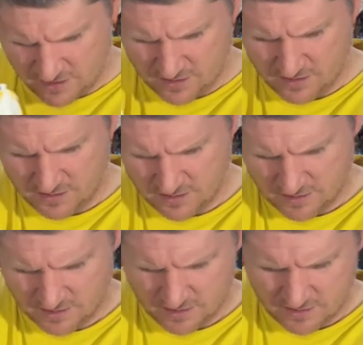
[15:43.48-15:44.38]

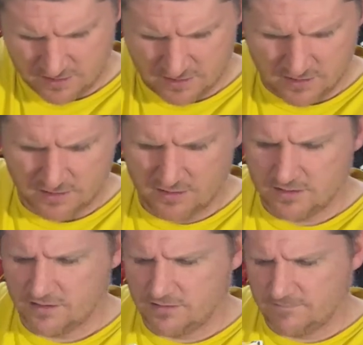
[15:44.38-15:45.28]

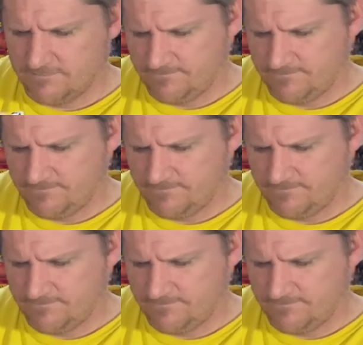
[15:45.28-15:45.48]
(no one is talking)